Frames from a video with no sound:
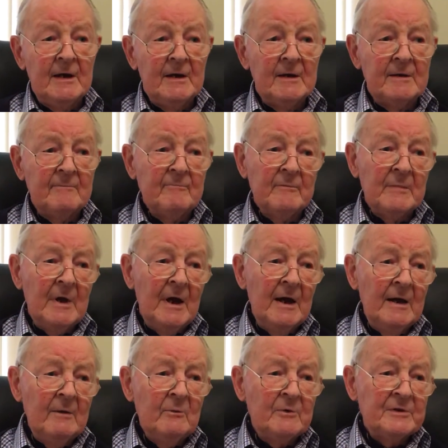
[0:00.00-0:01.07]

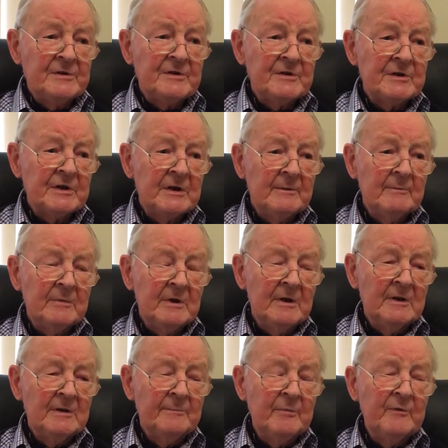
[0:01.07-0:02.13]
I was,
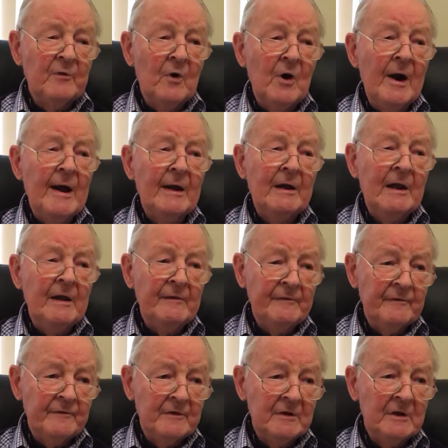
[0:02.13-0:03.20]
before I
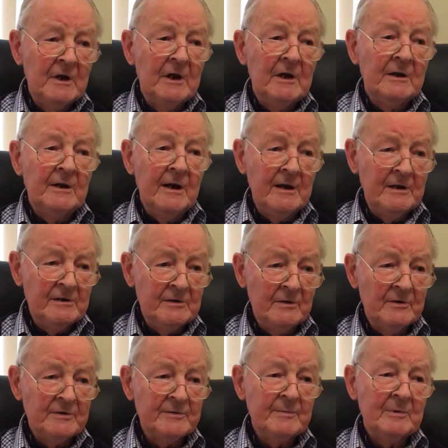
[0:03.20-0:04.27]
left Guy's
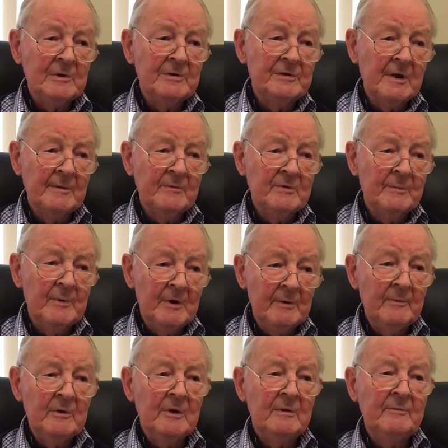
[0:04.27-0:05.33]
Hospital to come to
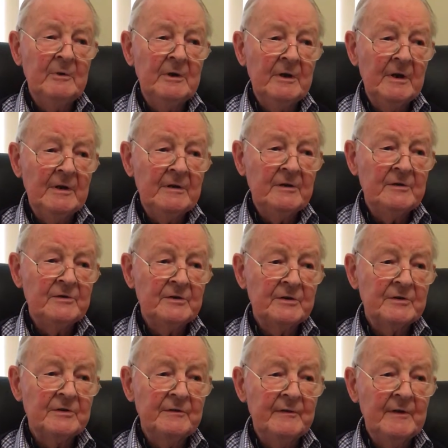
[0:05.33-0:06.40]
Birmingham in
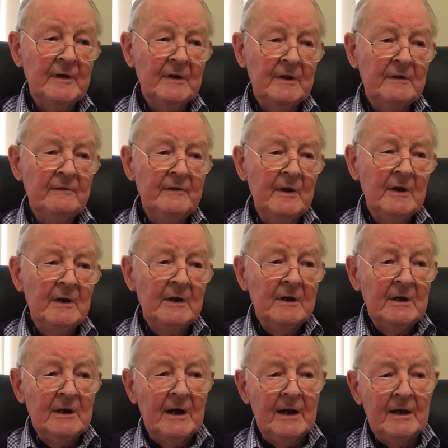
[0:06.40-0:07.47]
1965,
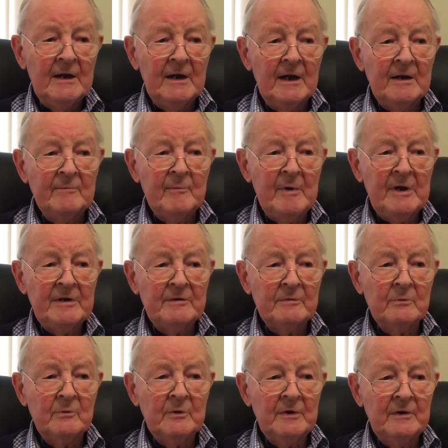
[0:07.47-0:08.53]
I had
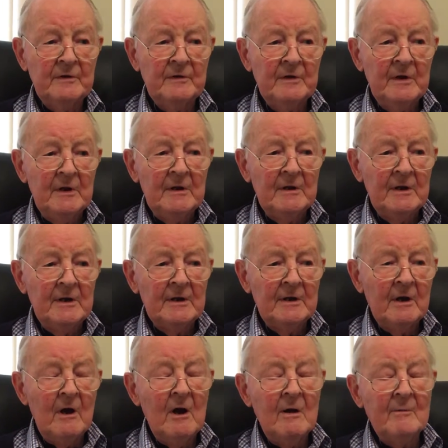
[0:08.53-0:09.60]
met with
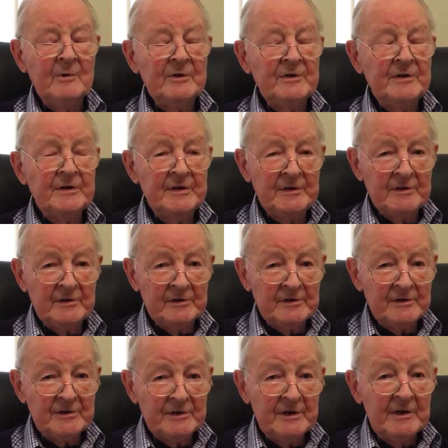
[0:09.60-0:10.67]
Harman
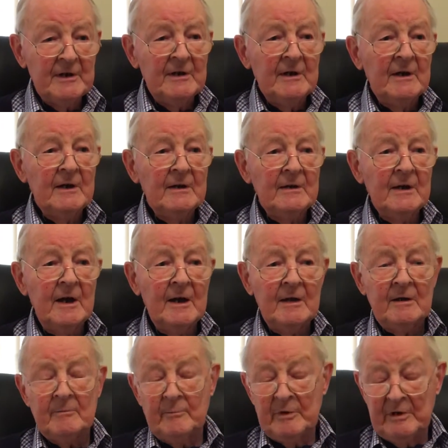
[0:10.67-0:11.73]
Tiddens. I
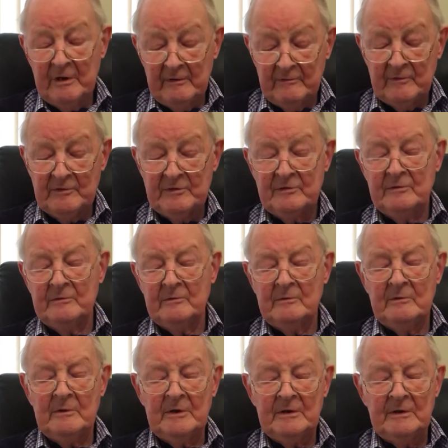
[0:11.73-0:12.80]
had been over
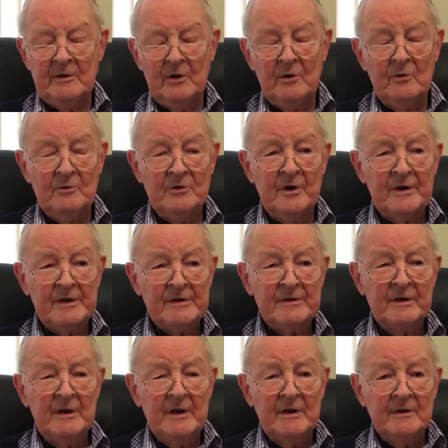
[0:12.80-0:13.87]
to Utrecht
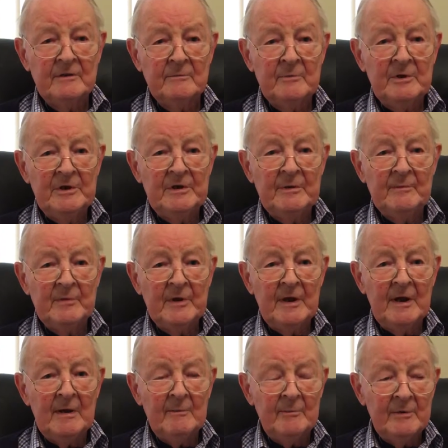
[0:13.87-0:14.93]
to meet him
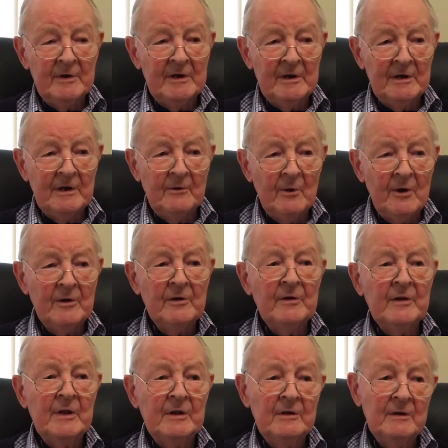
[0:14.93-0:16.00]
there earlier on,
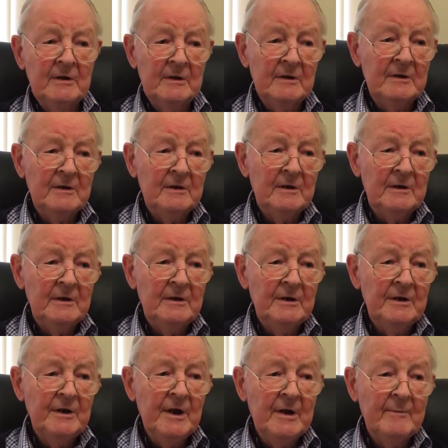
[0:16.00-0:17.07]
and then he
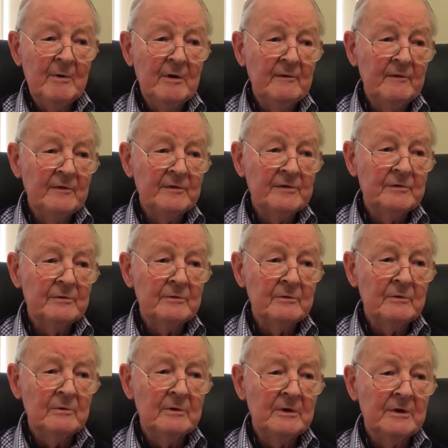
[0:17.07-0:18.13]
came over
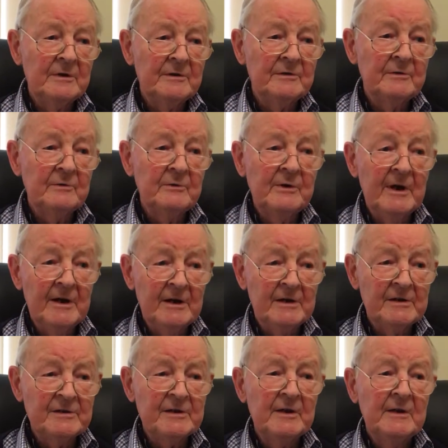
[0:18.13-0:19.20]
to
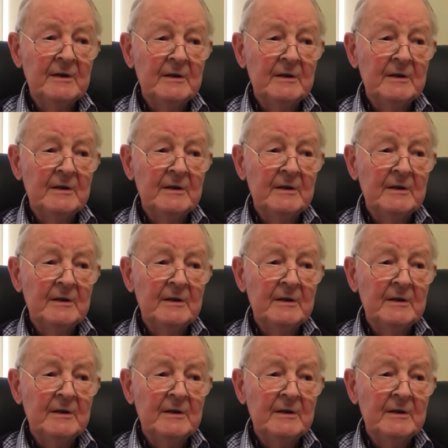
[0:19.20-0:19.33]
Guy's.